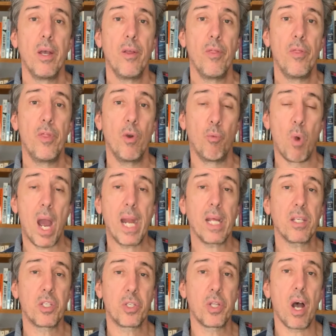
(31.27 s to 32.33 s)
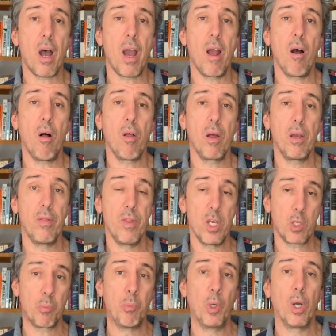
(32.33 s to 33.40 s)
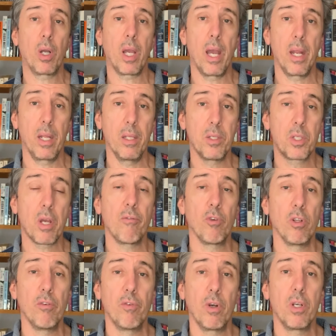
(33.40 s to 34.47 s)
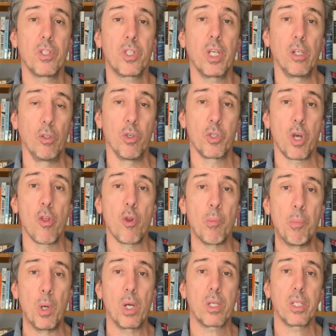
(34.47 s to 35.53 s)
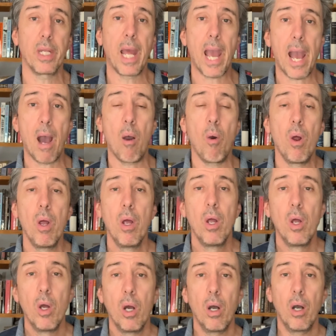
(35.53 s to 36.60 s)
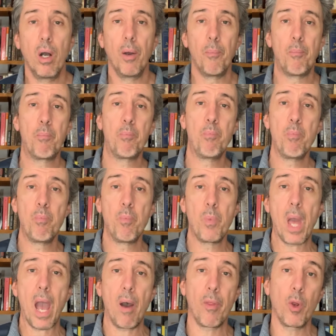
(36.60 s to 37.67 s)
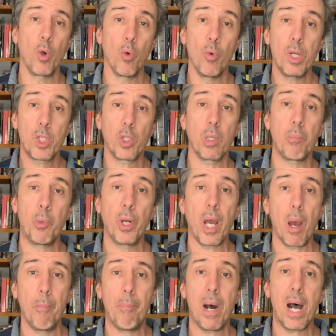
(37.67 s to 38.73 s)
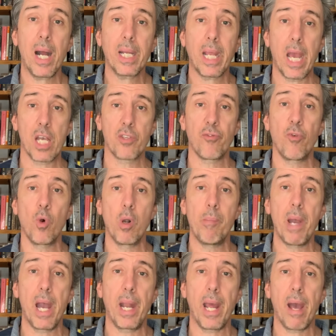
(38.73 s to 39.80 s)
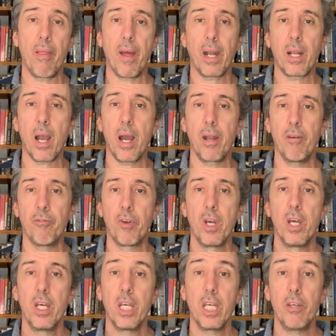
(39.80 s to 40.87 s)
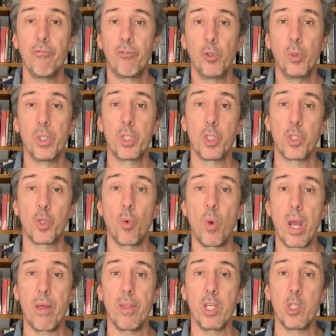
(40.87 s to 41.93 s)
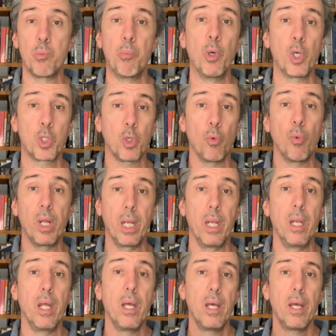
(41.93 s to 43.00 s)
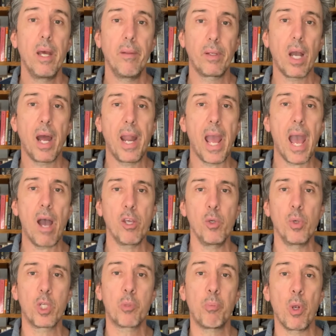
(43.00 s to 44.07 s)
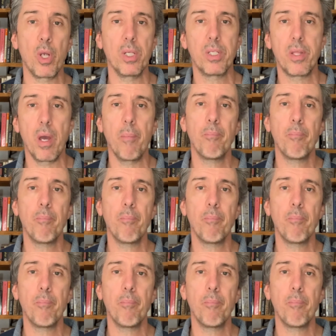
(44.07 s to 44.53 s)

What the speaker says: the writing style in this book and in several of Sigler's other books, and how they were originally put out in podcast format, how that kind of influences the way these books are written and kind of how you experience them.